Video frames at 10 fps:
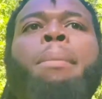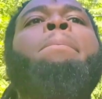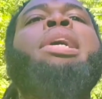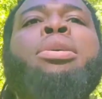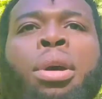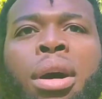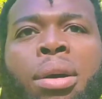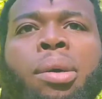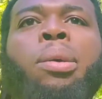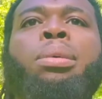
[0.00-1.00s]
Build your
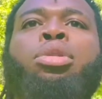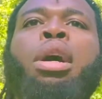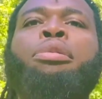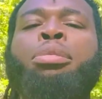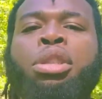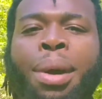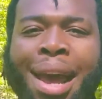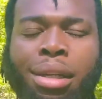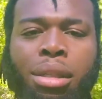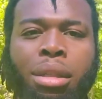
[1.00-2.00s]
own. Start from
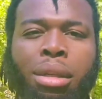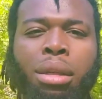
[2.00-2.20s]
scratch.